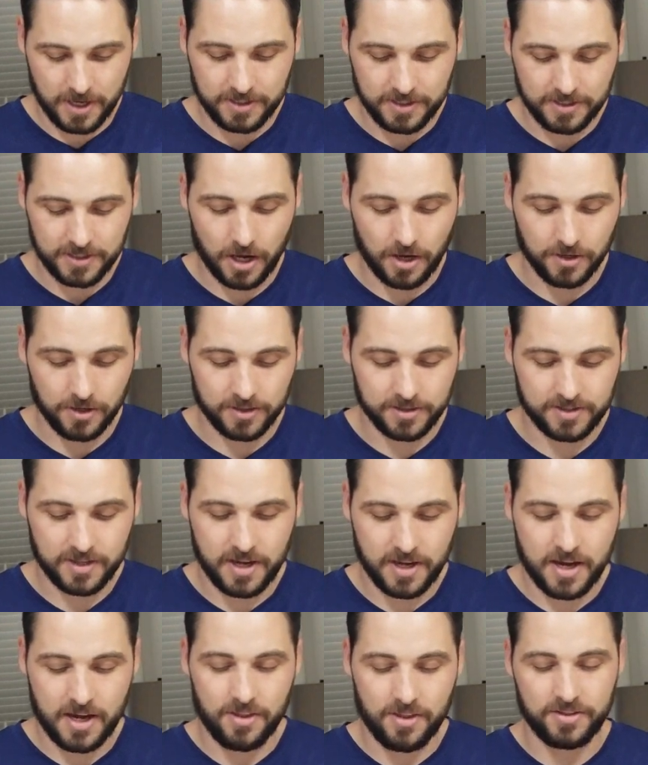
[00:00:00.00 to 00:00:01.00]

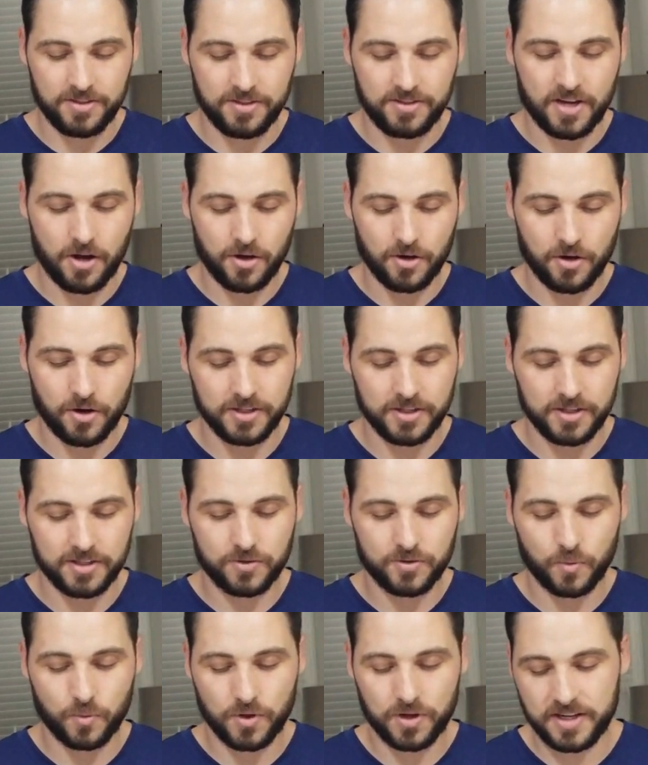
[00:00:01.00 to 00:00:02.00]
tongues. The tongue on
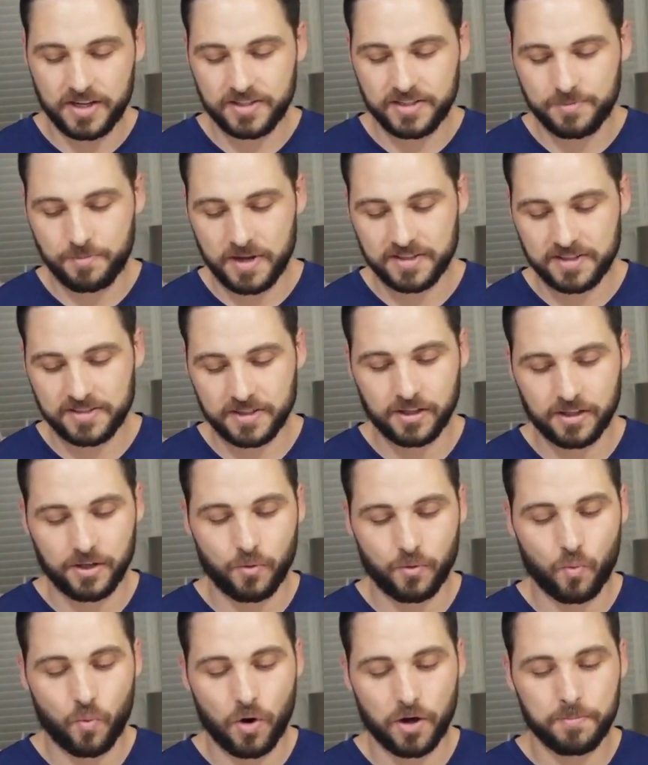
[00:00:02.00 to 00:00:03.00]
this one is basically
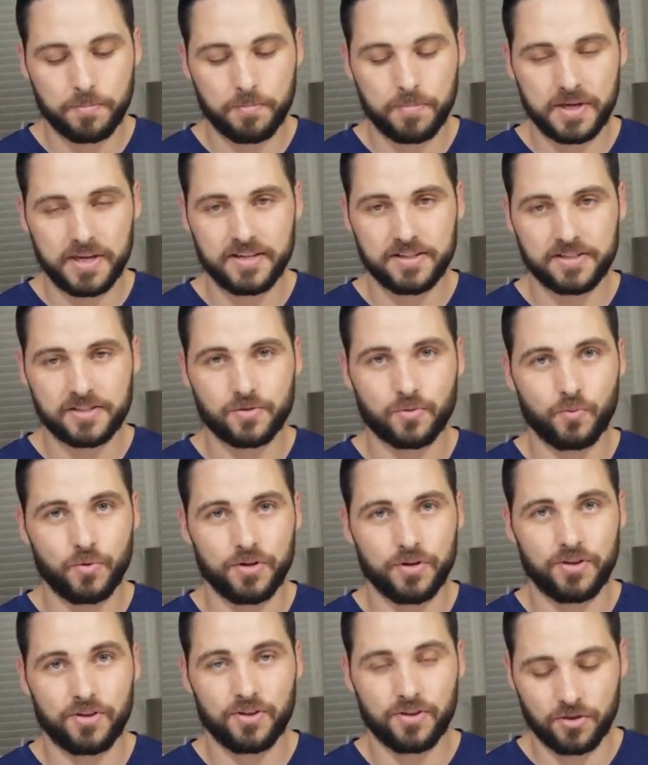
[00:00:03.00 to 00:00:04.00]
one piece
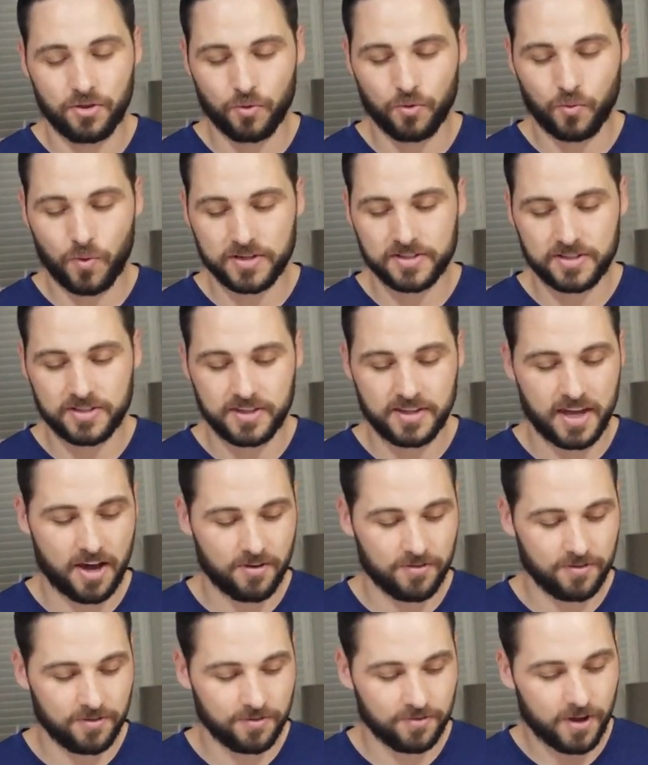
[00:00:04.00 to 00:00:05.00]
with the rest of the
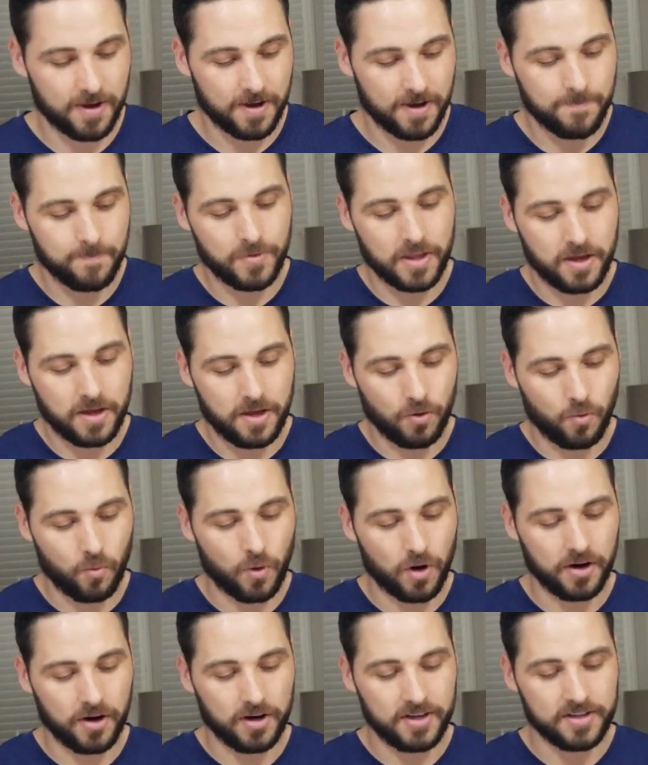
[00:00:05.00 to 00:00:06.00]
Alphafly,
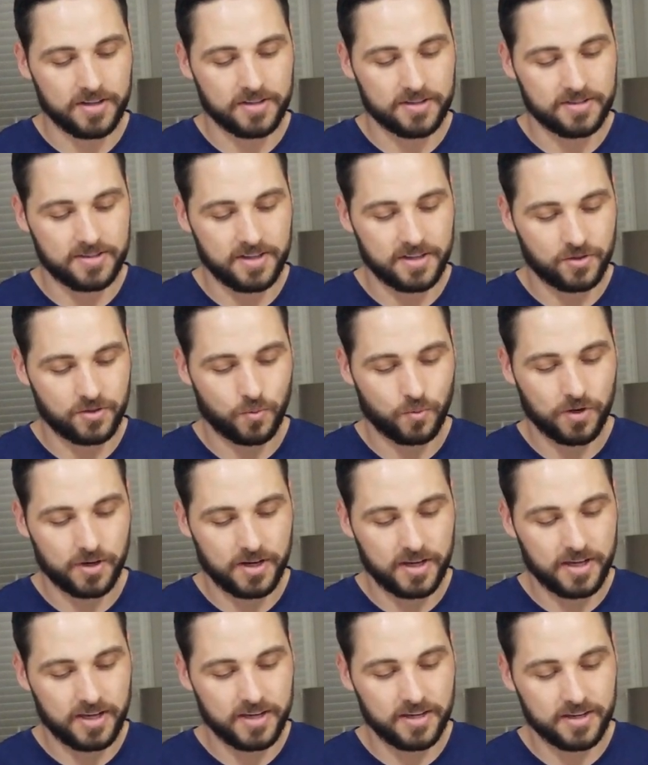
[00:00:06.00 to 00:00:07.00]
whereas this one
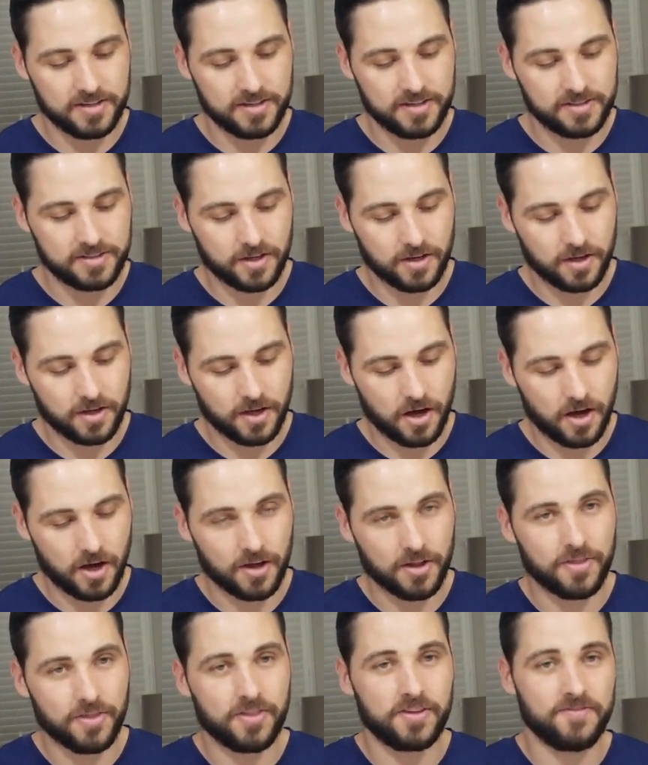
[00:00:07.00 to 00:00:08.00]
is
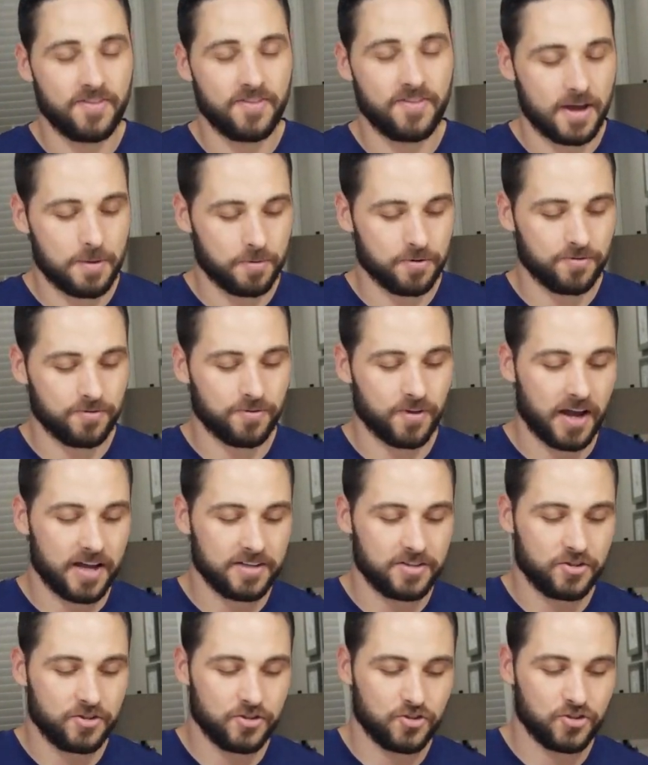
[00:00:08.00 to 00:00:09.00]
on the Vaporfly.
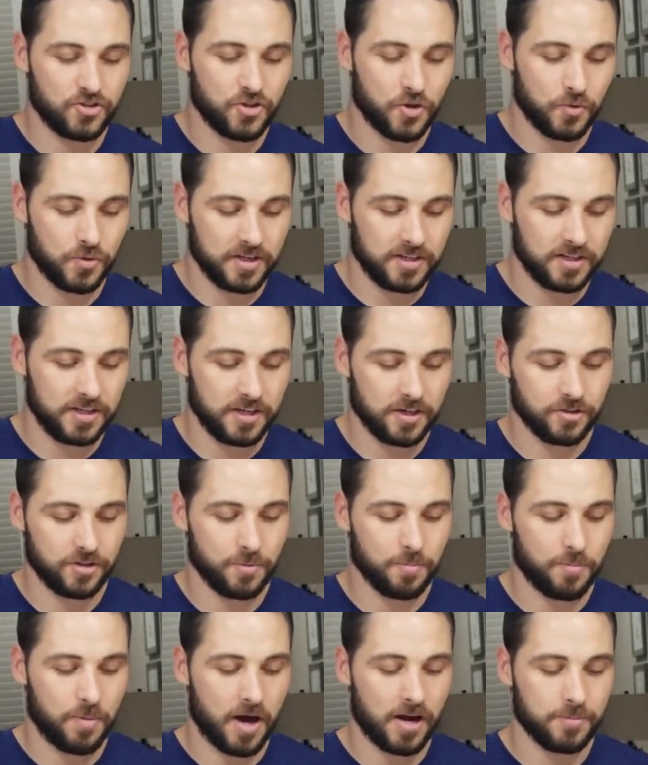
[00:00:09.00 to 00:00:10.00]
It's just sewn in here at
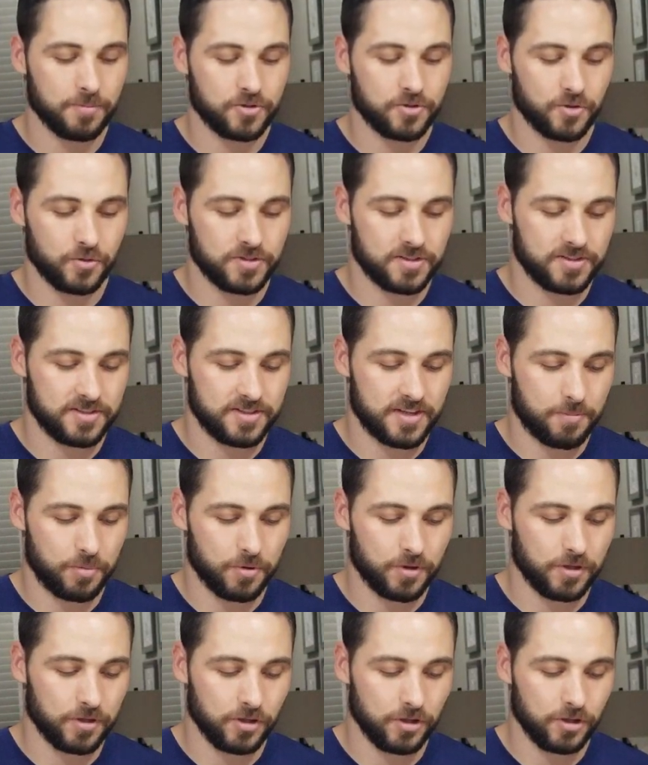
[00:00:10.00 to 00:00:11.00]
the bottom, so it's a
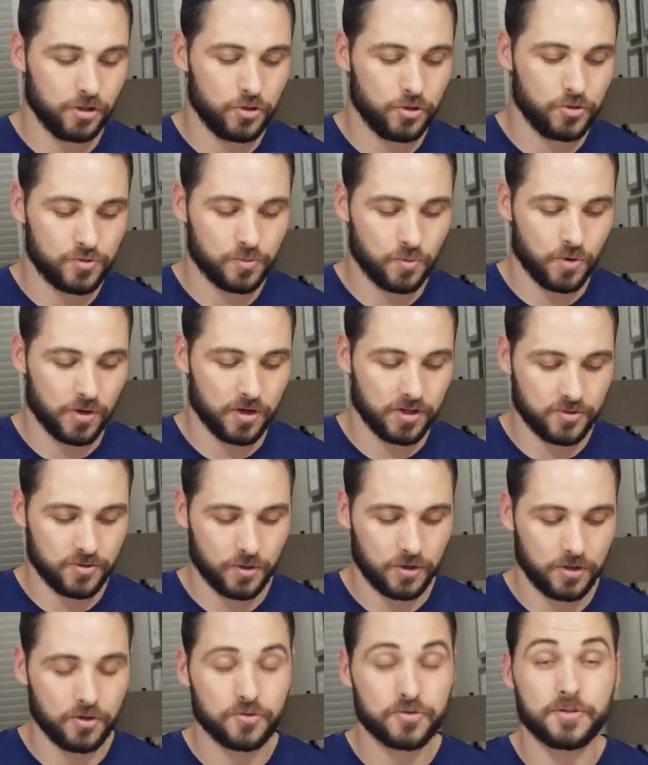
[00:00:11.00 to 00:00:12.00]
separate loose one.
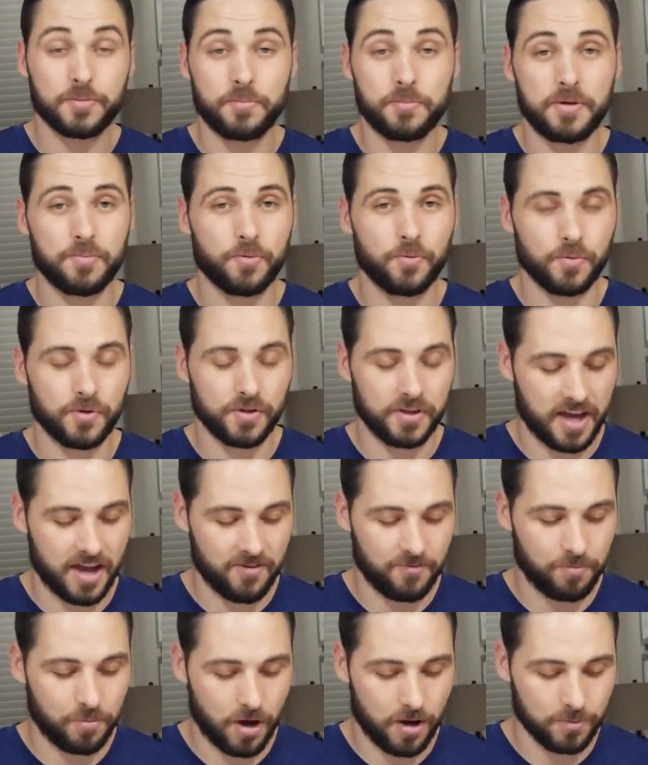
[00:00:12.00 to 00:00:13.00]
So I know some people really
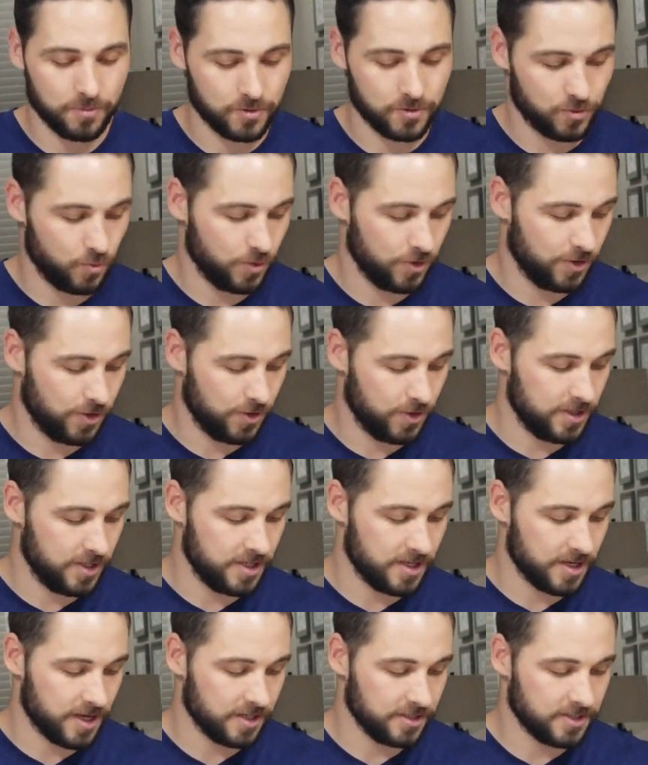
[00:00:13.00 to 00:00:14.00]
have problems with
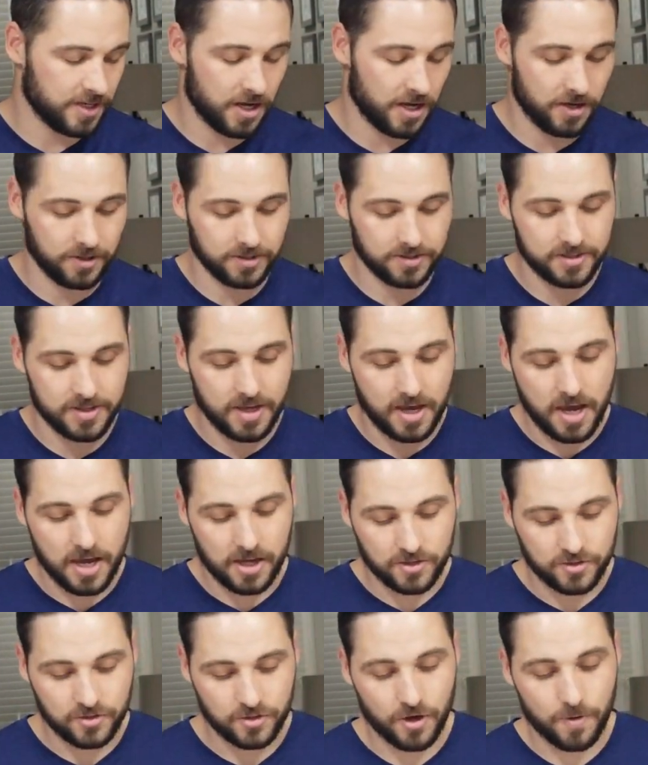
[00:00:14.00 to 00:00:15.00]
the tongues.
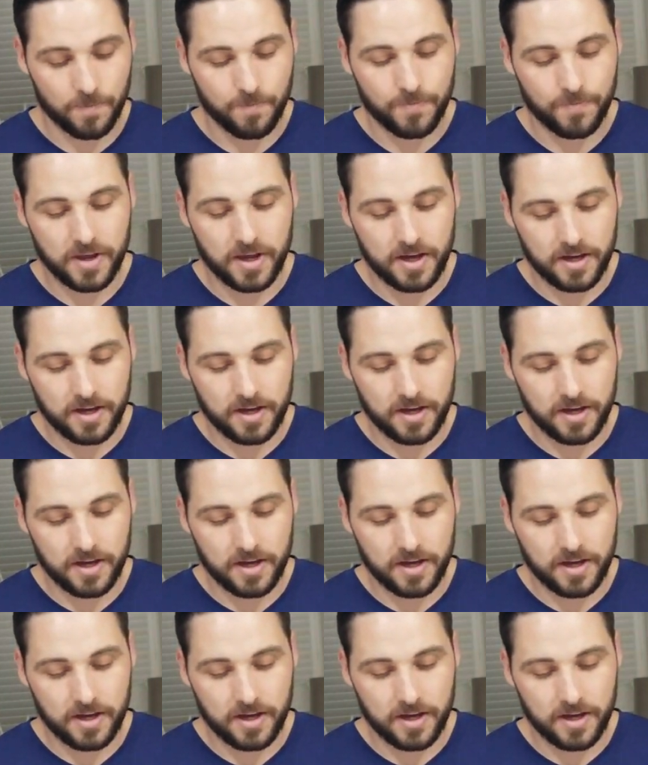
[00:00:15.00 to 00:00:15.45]
So